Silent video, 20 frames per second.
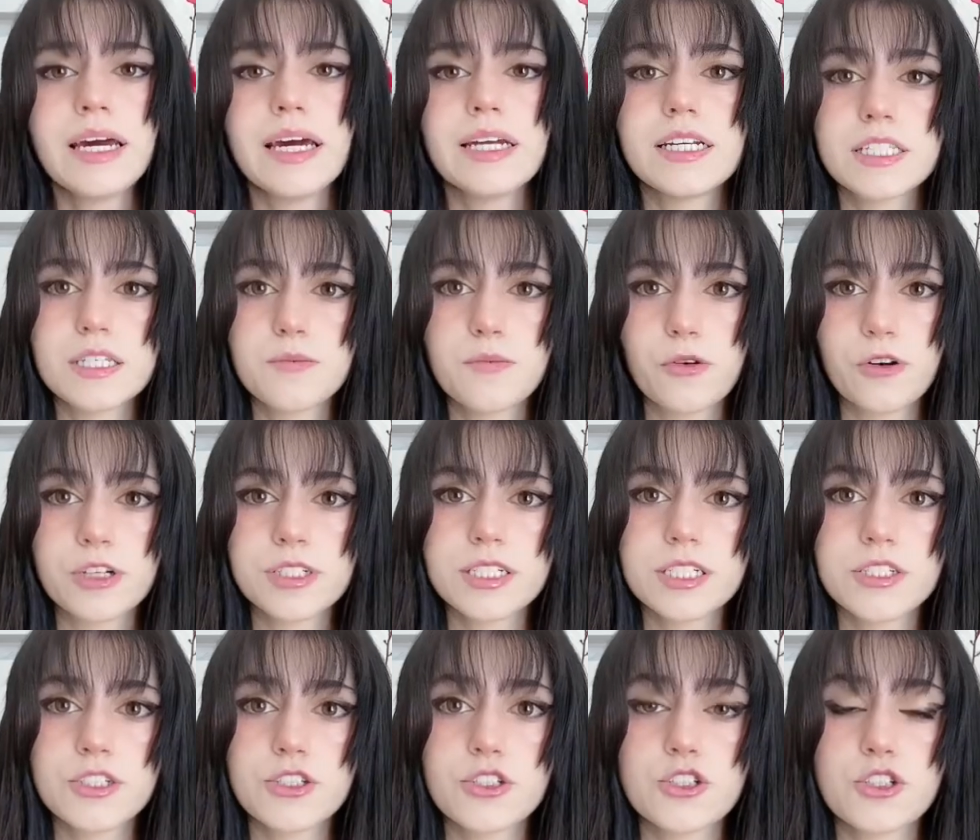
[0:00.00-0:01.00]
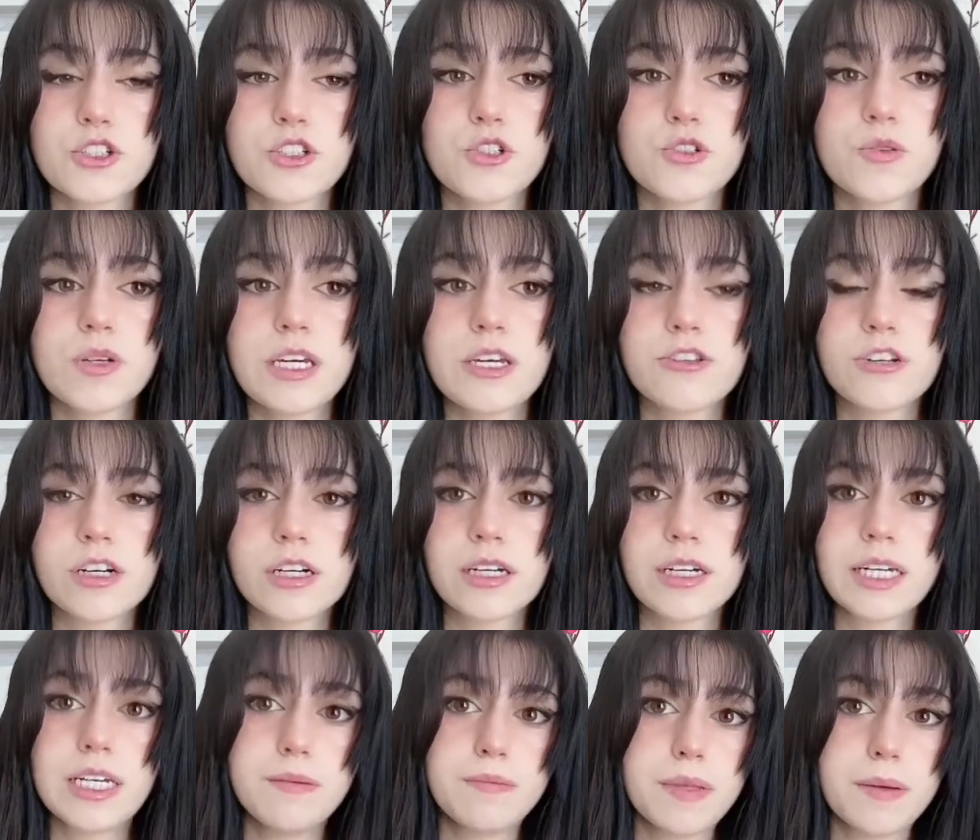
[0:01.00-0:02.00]
And it's important to either
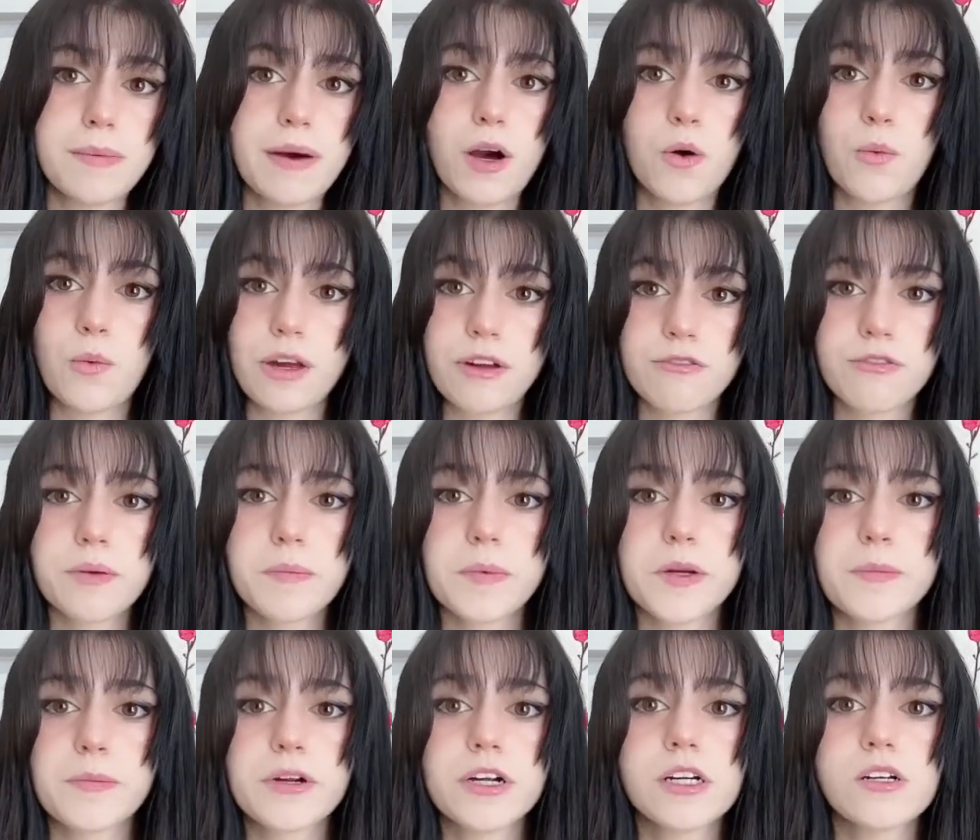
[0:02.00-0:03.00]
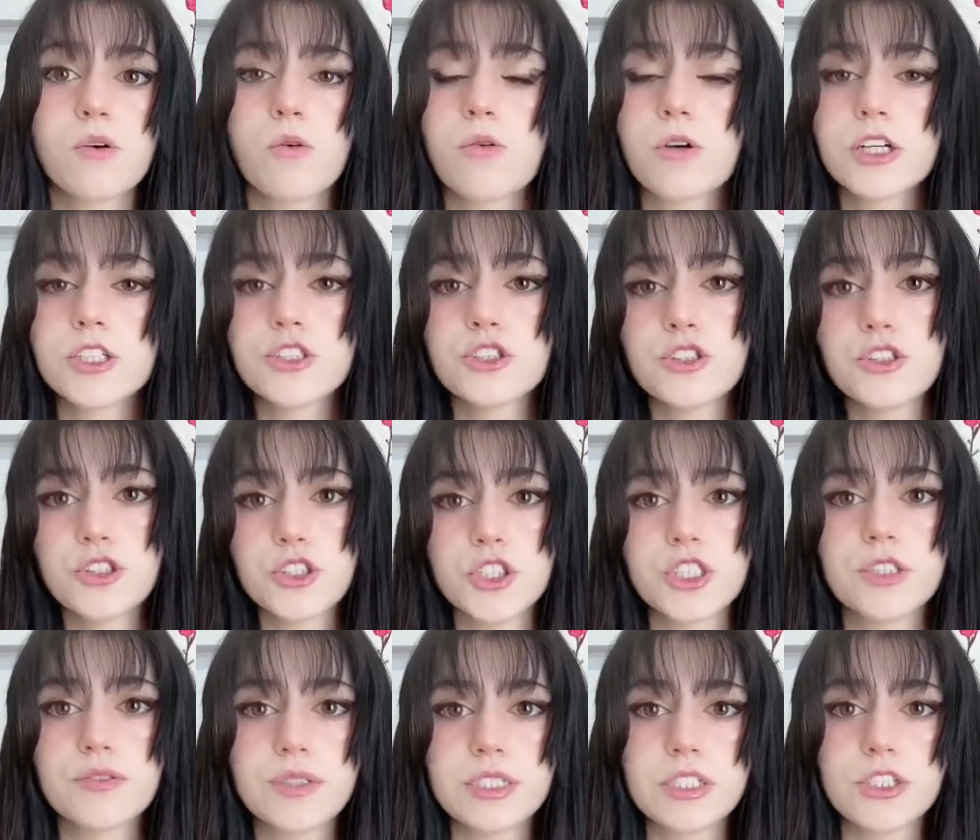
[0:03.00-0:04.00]
keep them away from your bird or just do
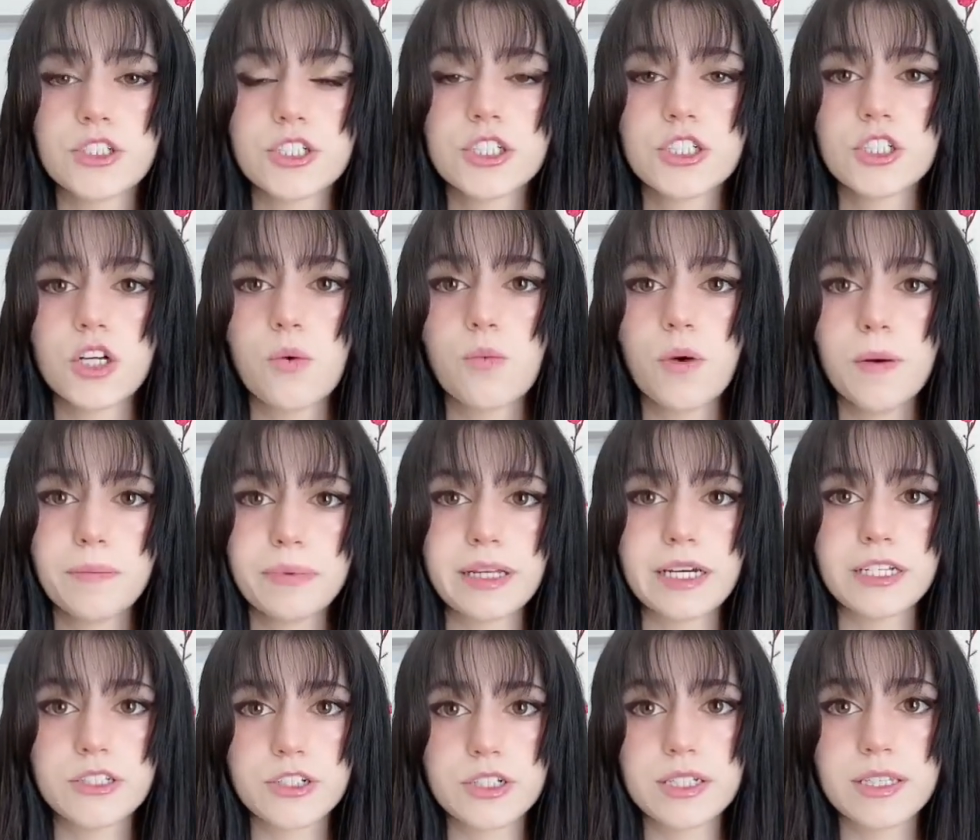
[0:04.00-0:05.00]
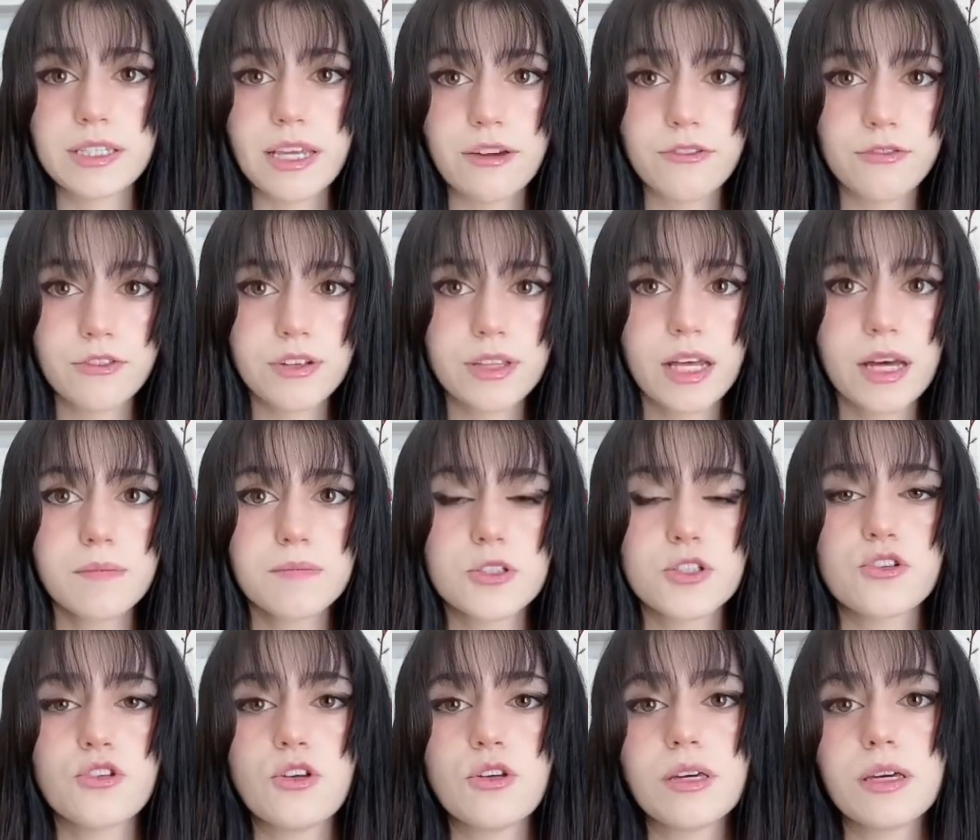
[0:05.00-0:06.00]
your research on what plants are safe for them
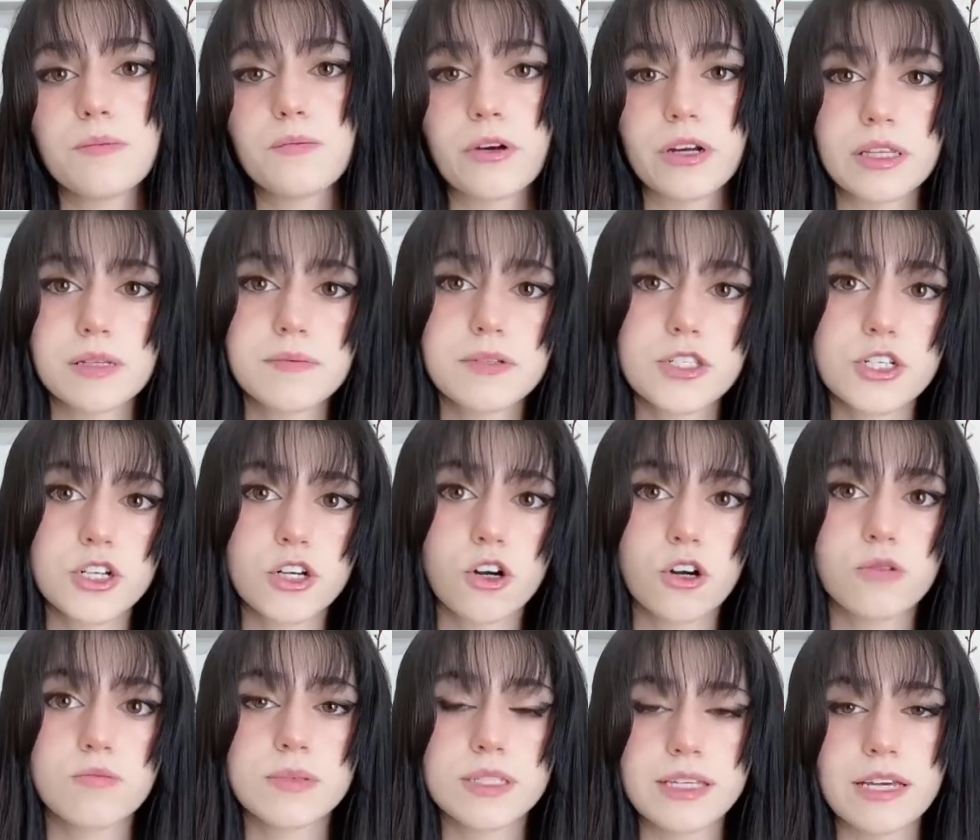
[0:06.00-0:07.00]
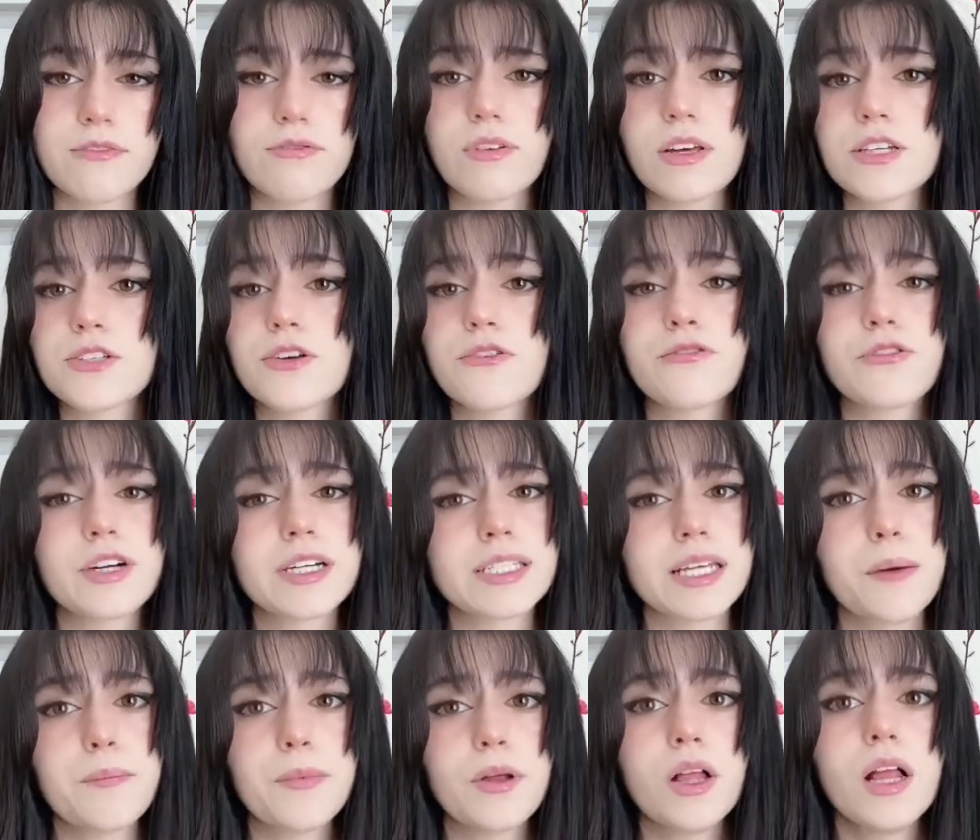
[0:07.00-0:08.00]
so you can bring them into your home safely. So for
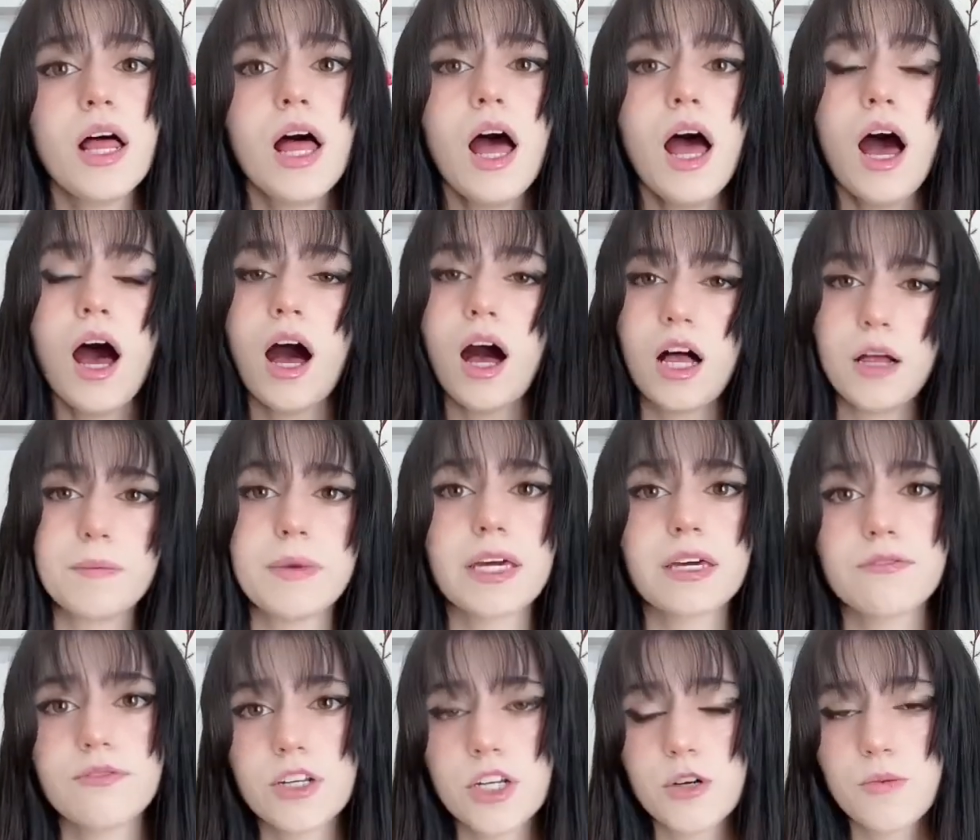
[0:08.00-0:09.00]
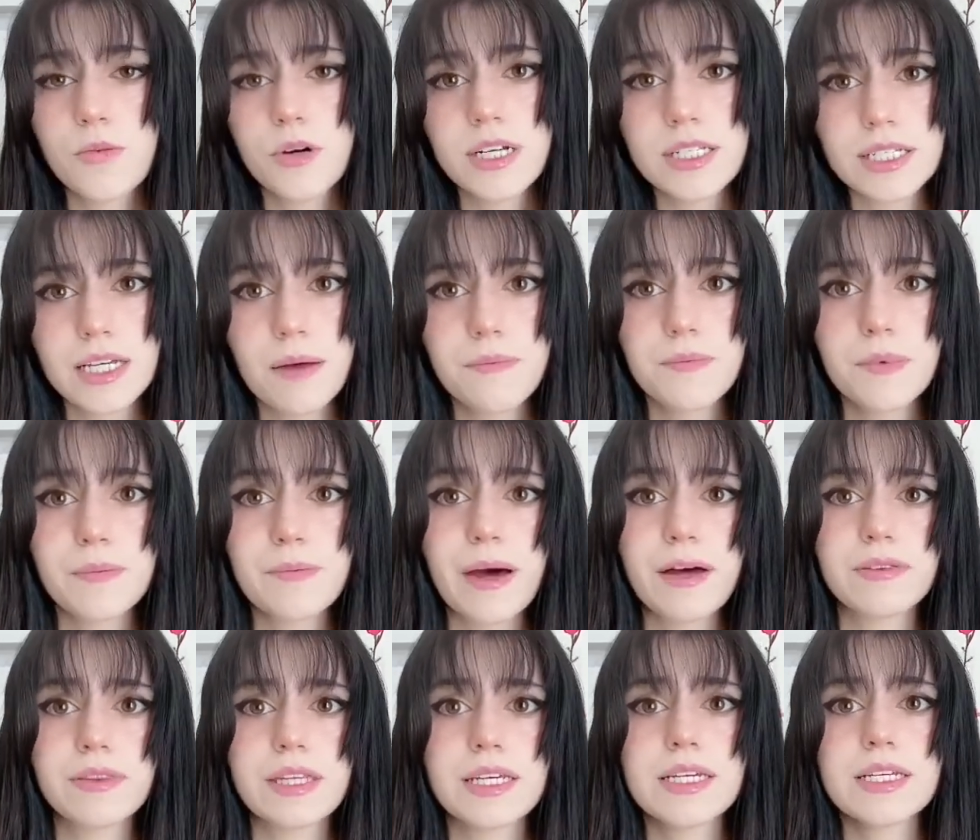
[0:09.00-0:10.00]
example, I'll make a video more in depth
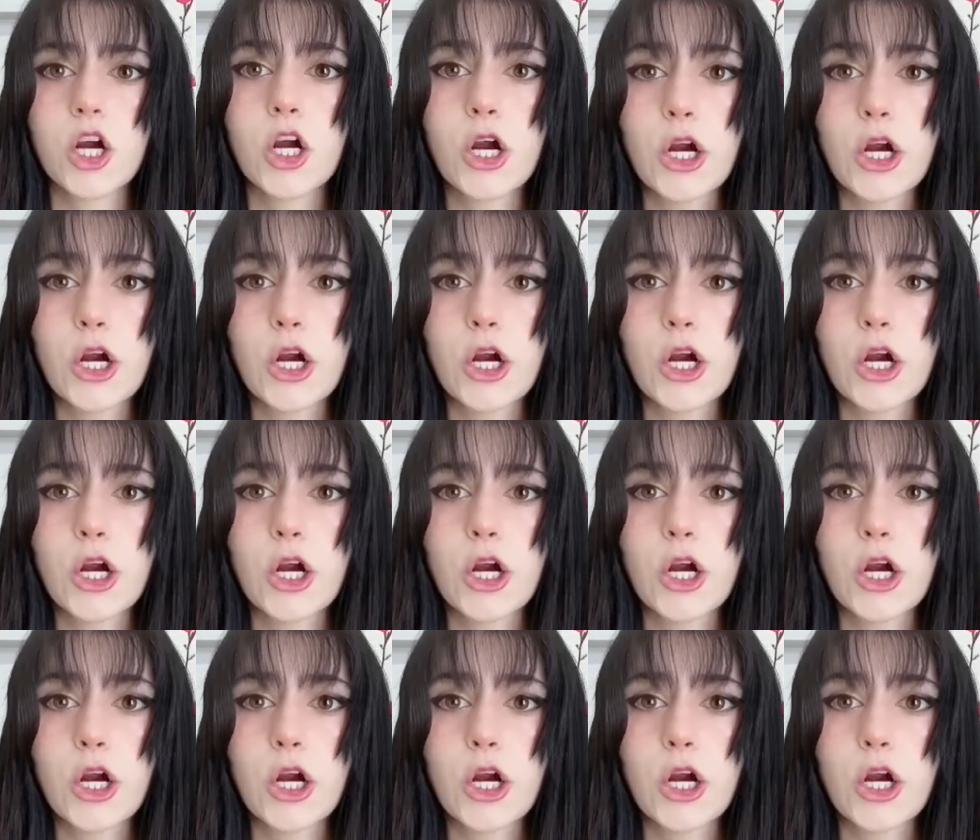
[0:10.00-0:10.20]
about this.